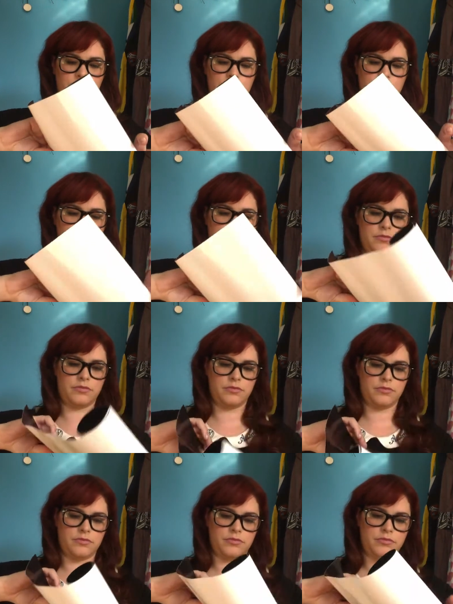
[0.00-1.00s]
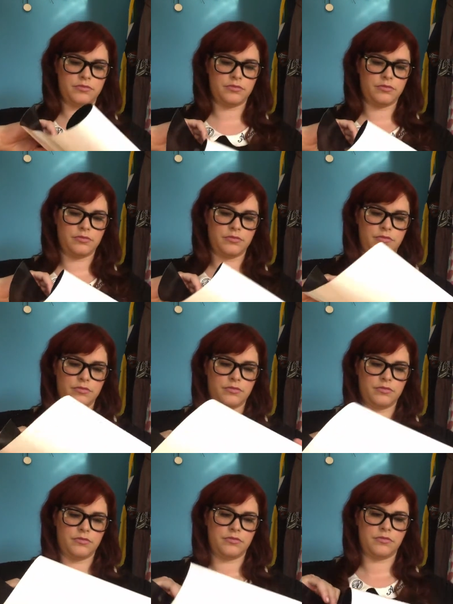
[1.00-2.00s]

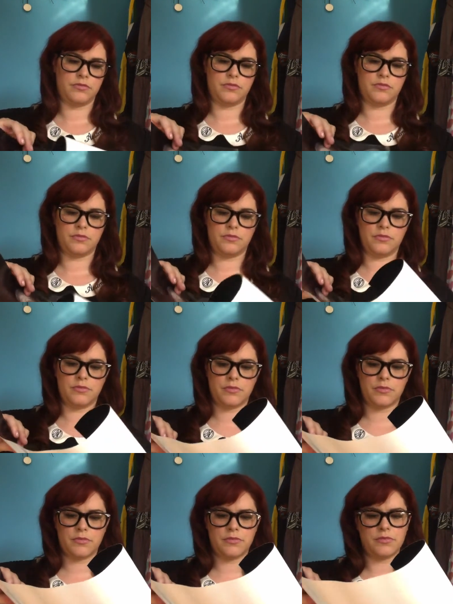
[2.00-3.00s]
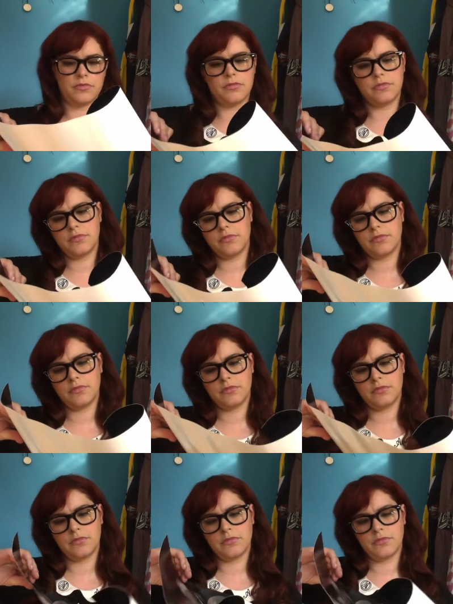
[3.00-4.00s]

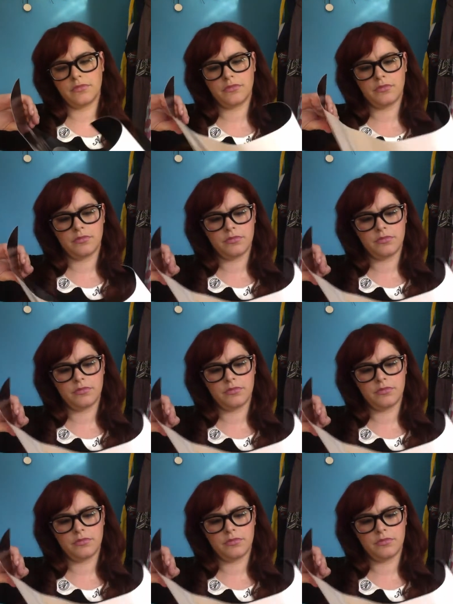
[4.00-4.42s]
(no one is talking)